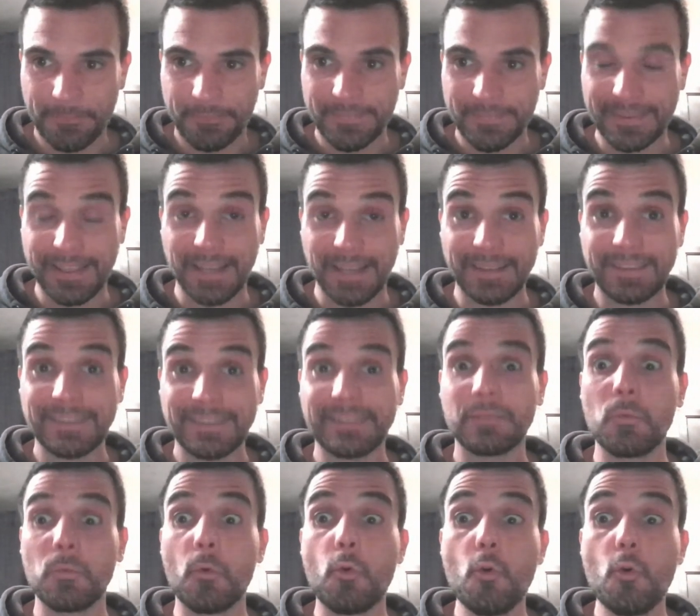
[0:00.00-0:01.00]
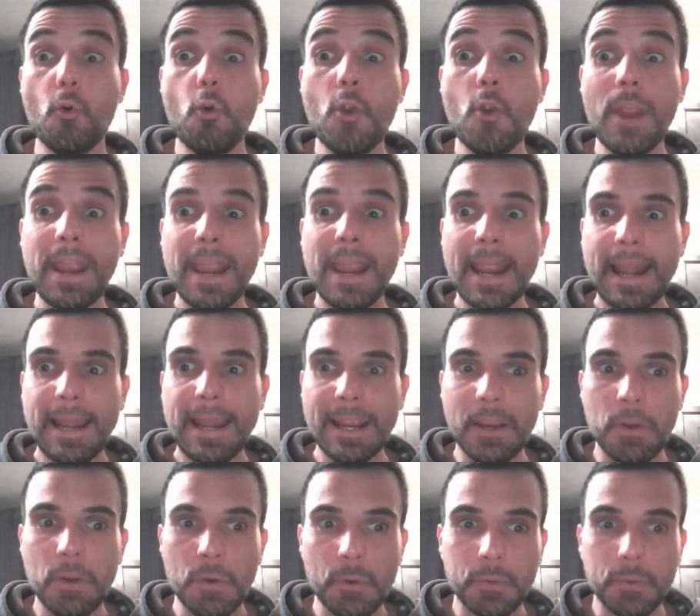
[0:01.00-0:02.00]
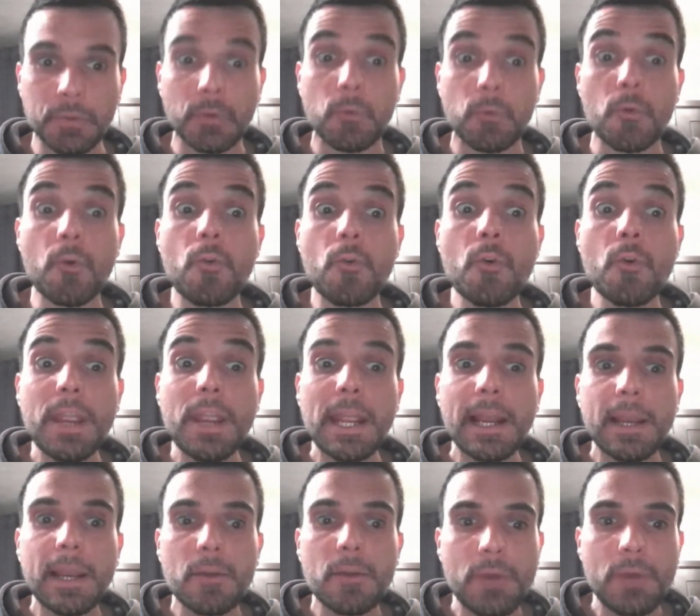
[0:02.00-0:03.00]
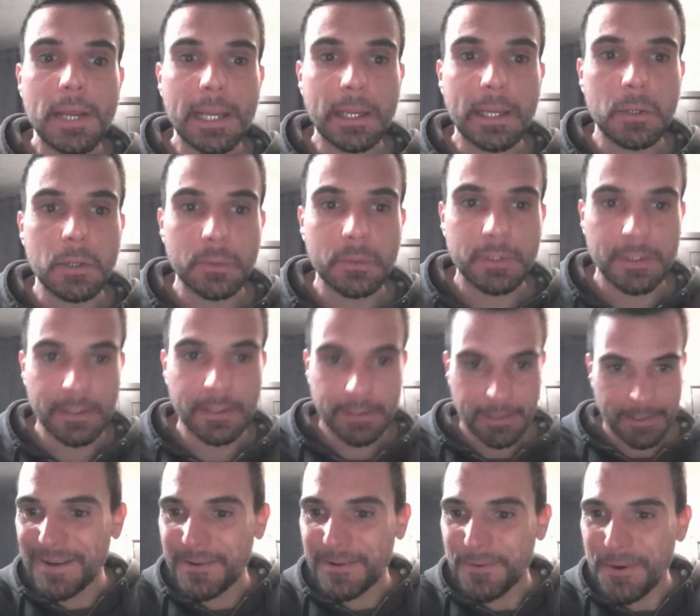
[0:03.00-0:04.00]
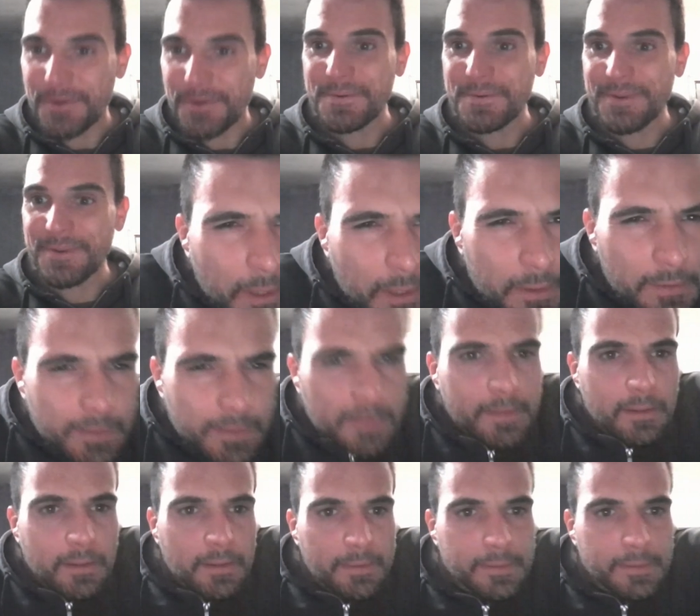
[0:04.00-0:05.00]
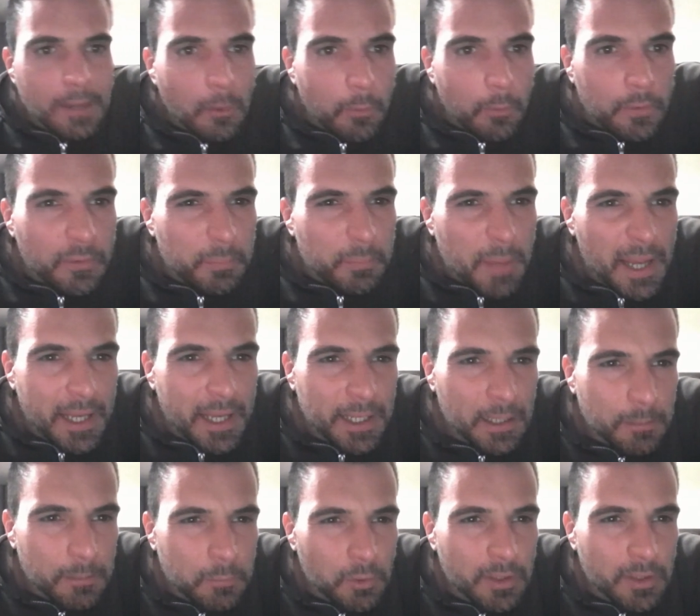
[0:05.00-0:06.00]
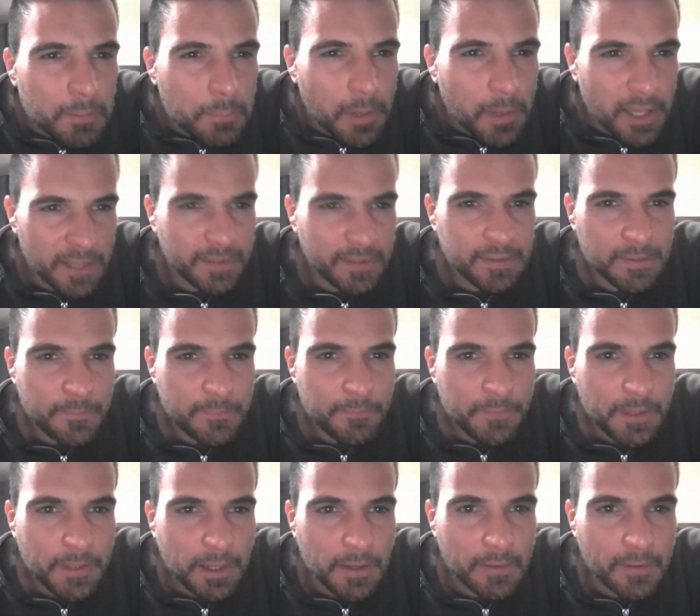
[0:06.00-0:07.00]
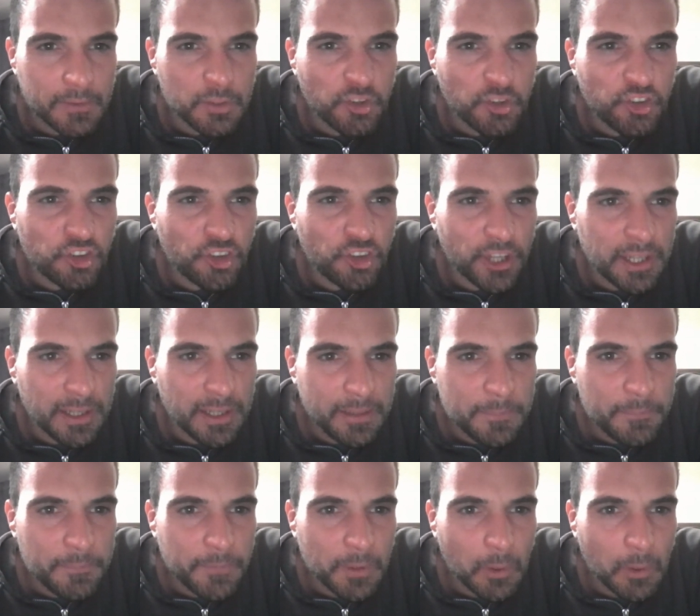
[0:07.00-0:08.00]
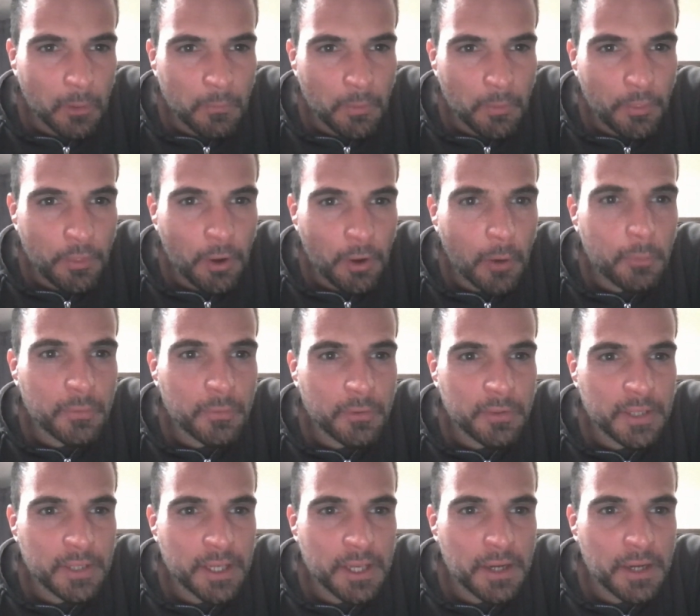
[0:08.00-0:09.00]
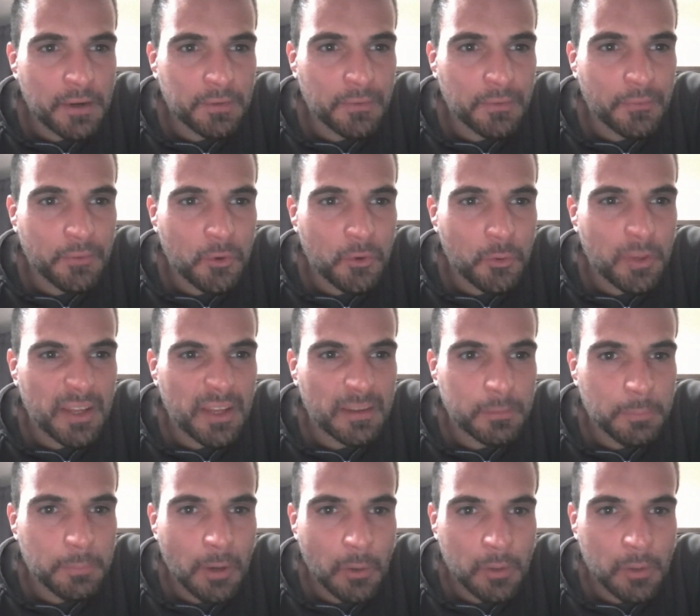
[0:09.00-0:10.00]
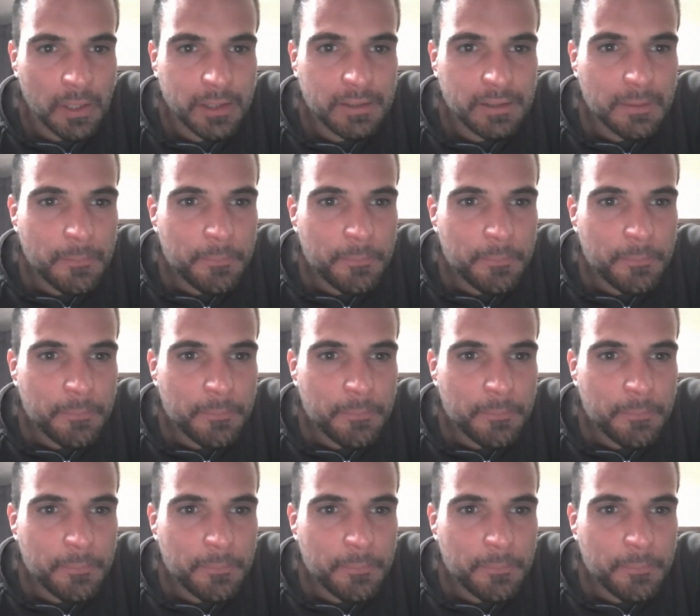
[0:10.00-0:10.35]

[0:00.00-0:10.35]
That's really good, really, really good. Whew. This sour smelling and moldy place has the sheen of 1,000 years of grease about it.